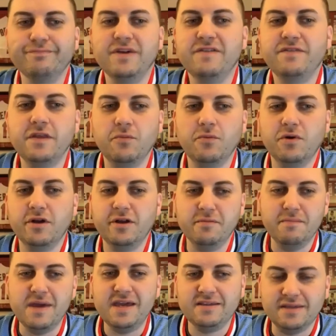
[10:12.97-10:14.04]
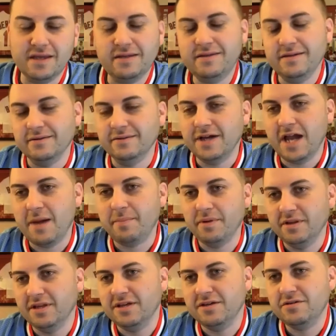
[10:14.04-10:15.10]
if they wanted to make that deal
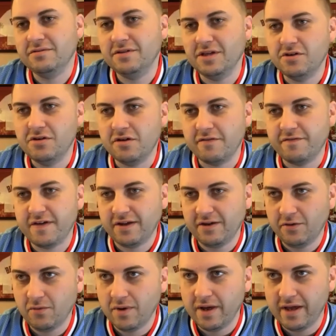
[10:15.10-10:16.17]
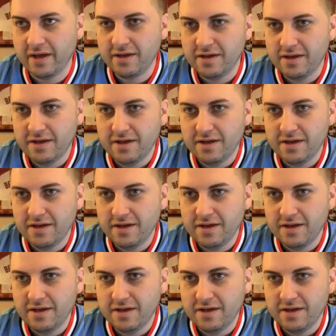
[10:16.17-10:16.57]
happen, they could have found a way.